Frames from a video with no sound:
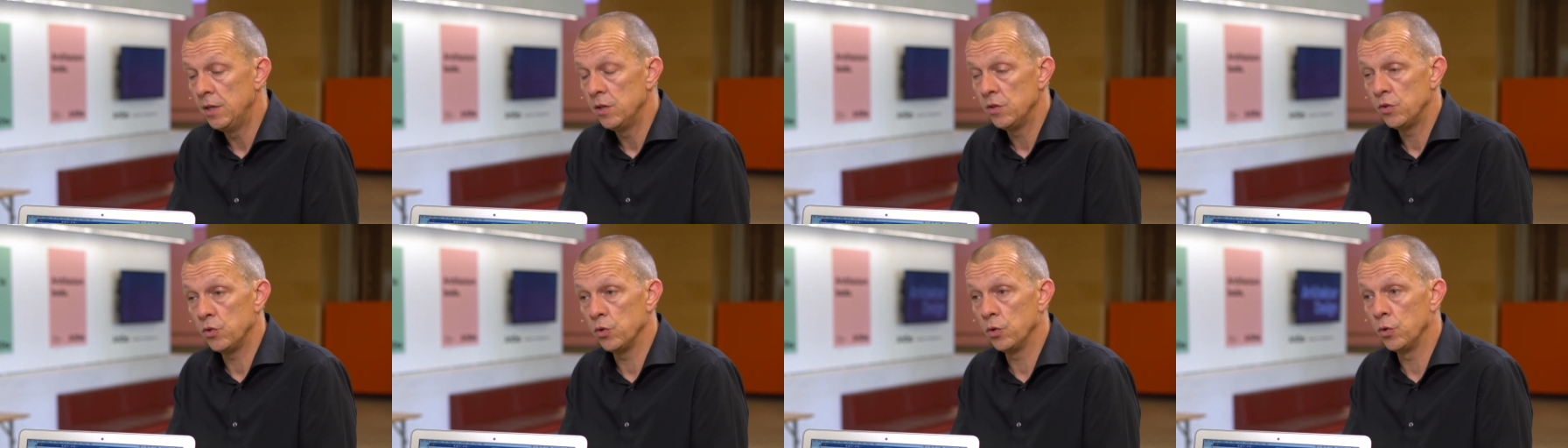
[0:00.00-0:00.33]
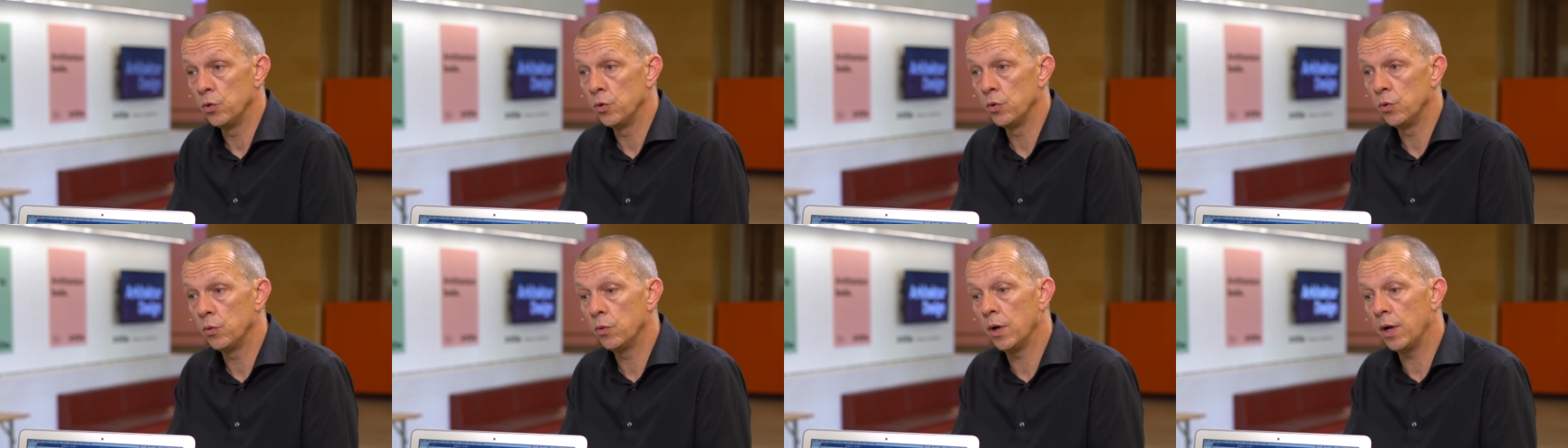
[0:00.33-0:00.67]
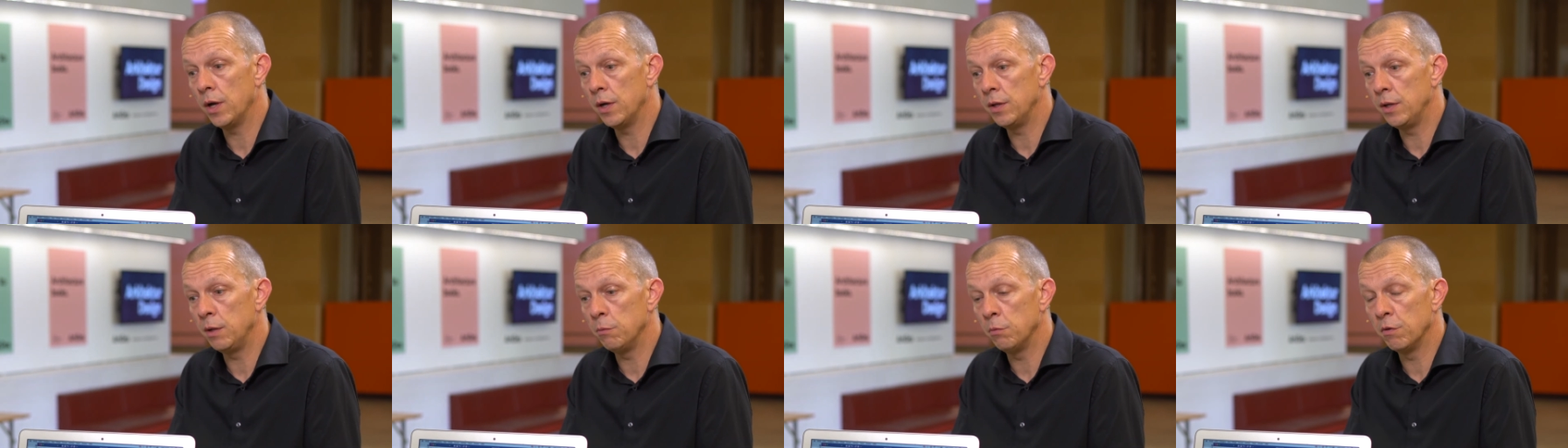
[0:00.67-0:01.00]
So
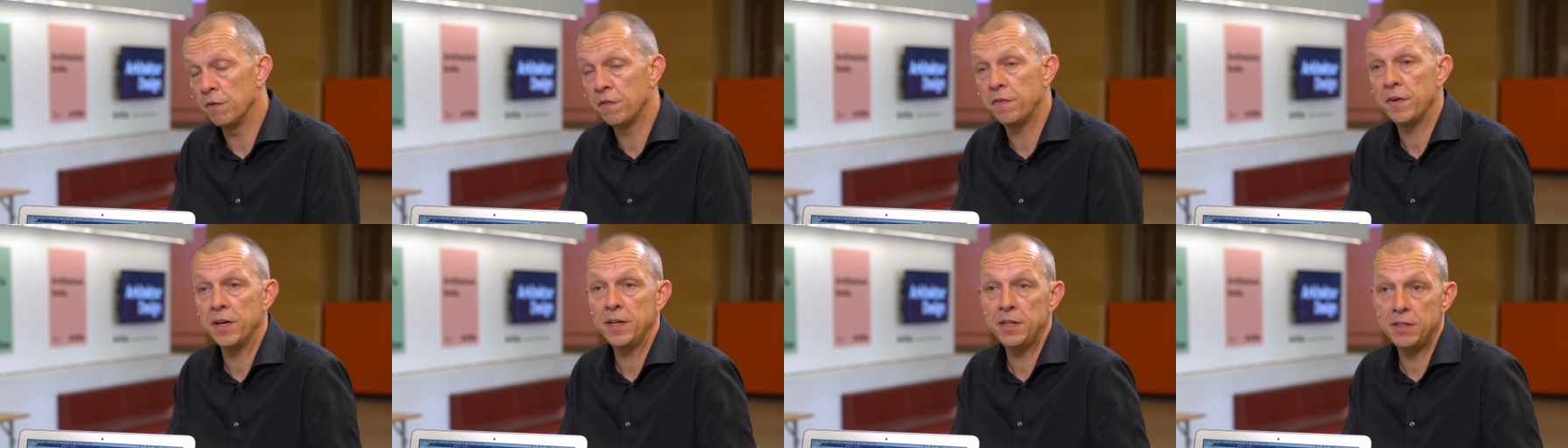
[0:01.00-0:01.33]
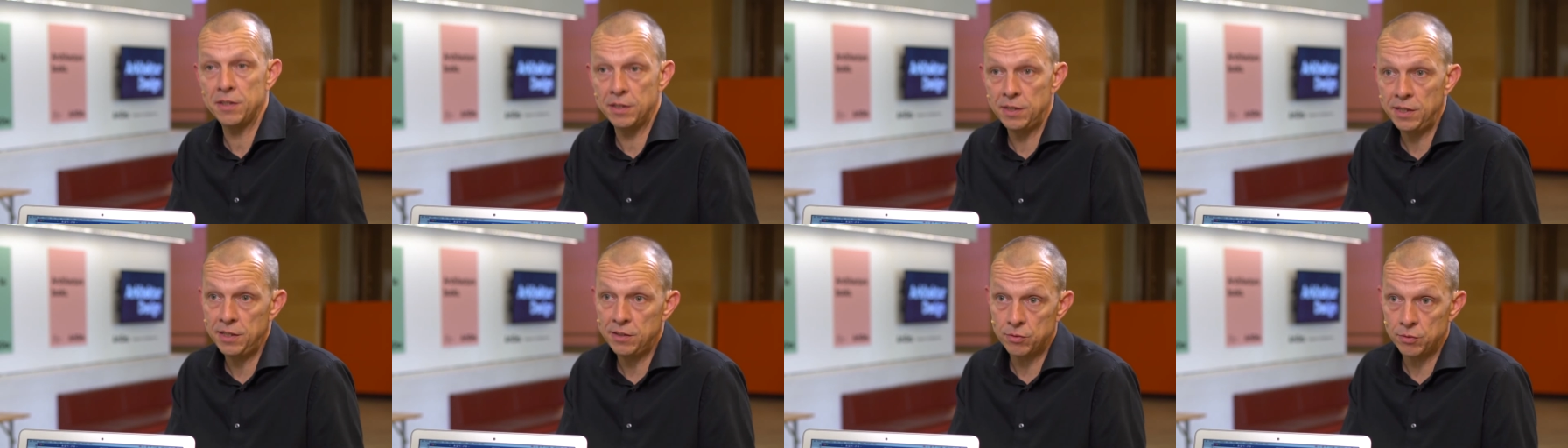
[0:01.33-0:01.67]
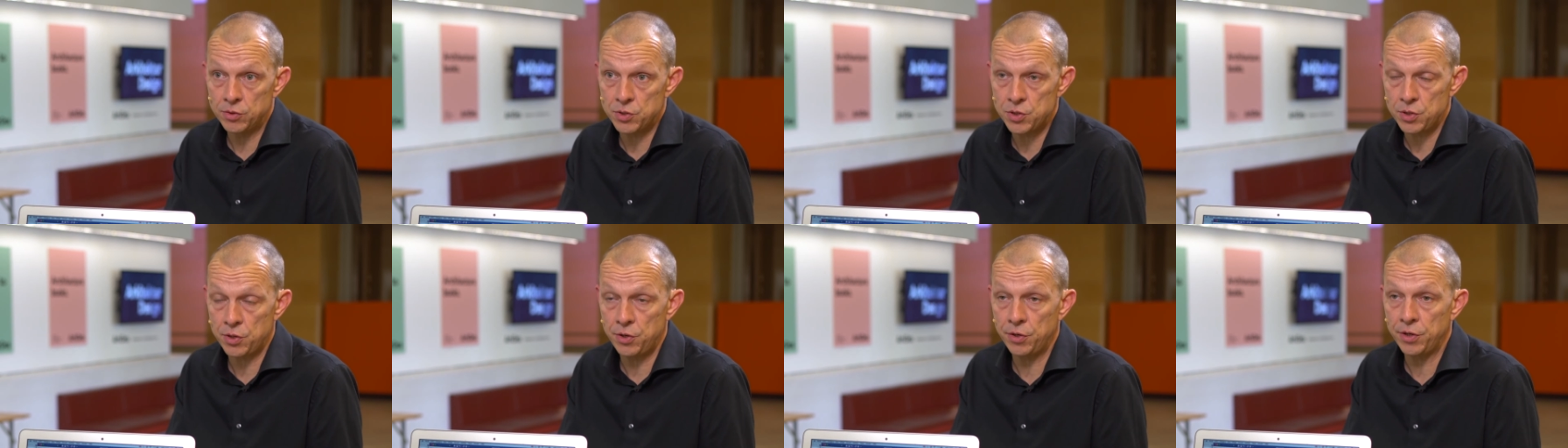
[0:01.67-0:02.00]
uh, they will find the need to
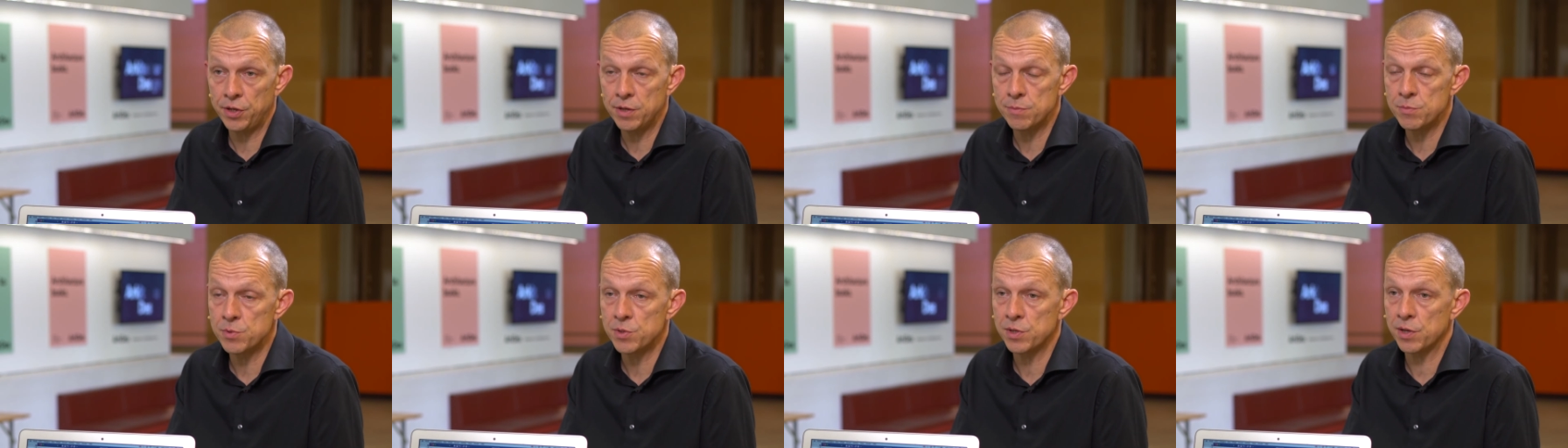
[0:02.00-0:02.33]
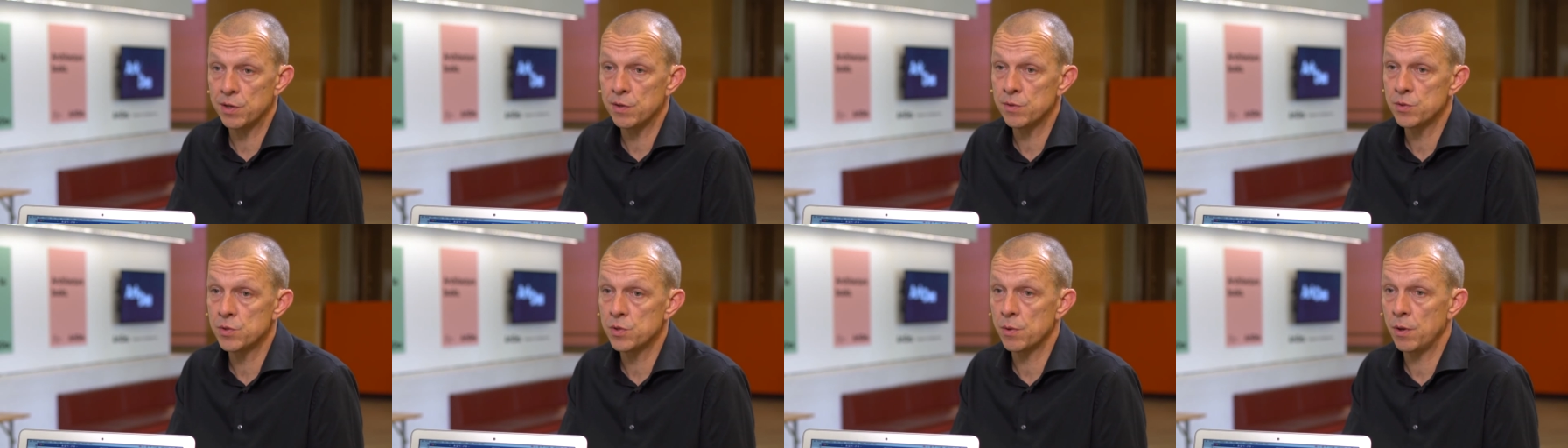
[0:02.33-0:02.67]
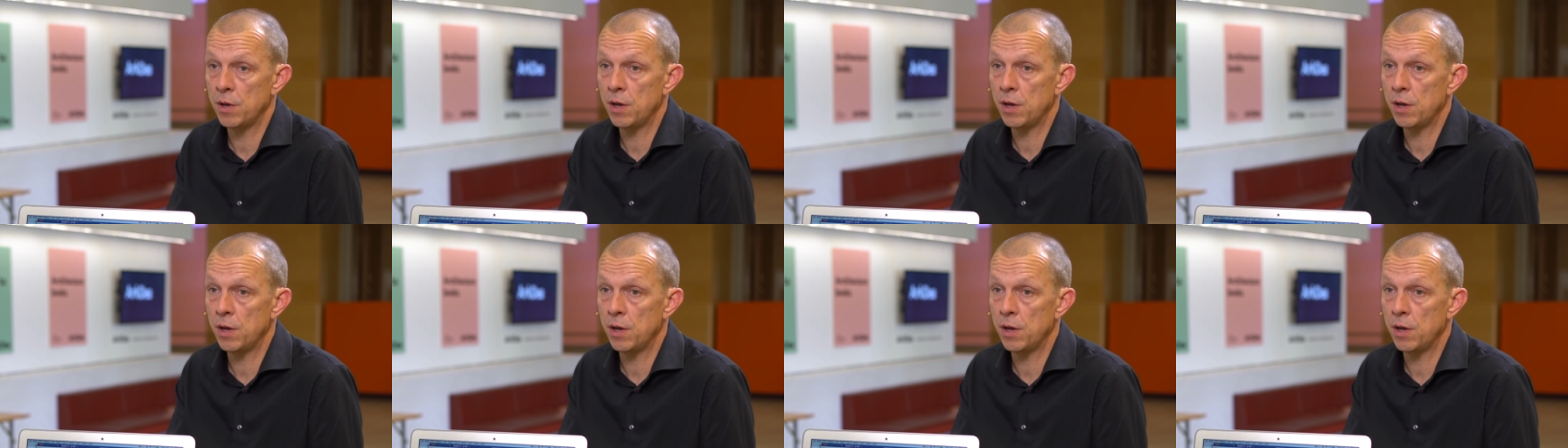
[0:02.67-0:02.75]
secure themselves,